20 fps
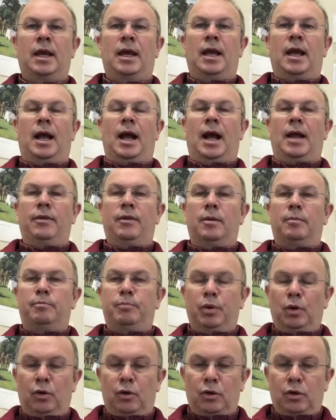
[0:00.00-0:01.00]
And the
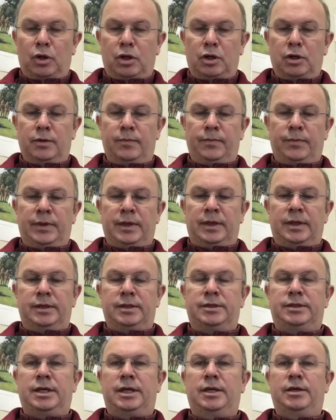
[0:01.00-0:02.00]
book
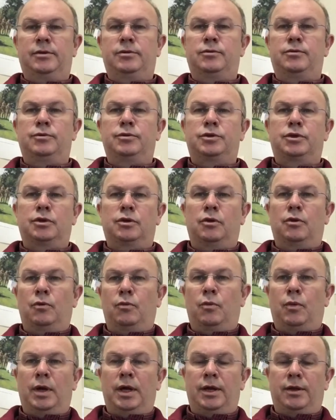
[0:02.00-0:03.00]
deals
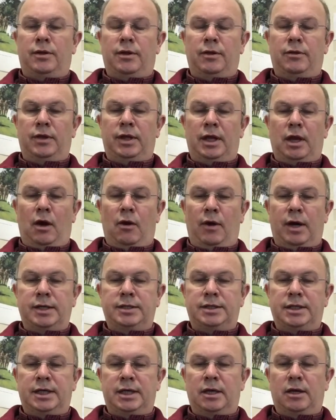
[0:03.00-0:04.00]
with the
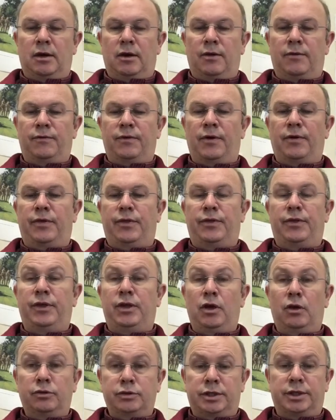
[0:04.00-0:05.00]
idea of
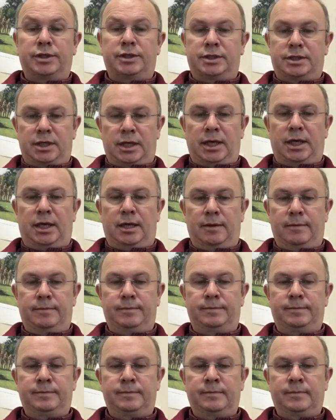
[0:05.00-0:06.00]
theodicy.
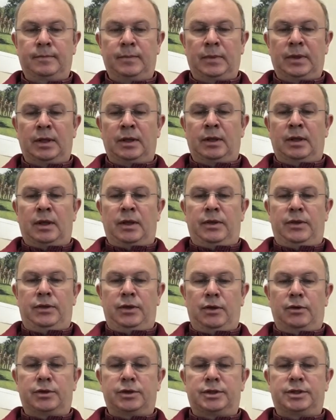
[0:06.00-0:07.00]

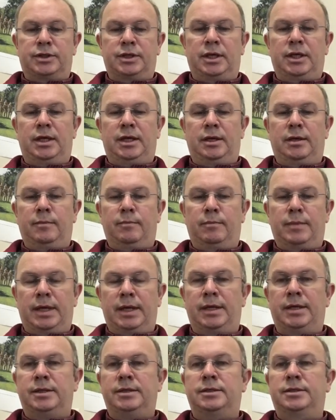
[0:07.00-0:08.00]
Theodicy
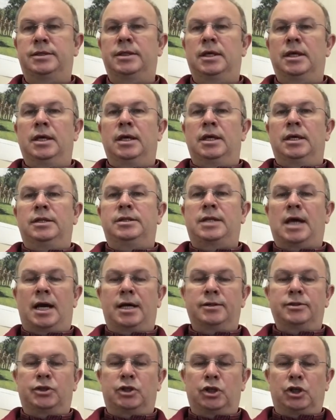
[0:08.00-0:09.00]
means,
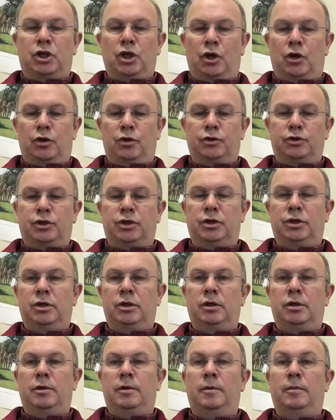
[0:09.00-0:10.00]
does God
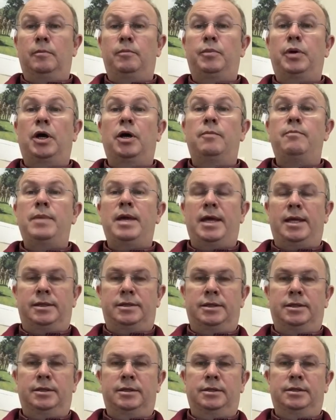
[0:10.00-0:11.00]

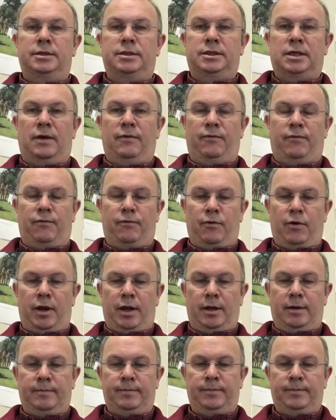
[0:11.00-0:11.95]
permit suffering?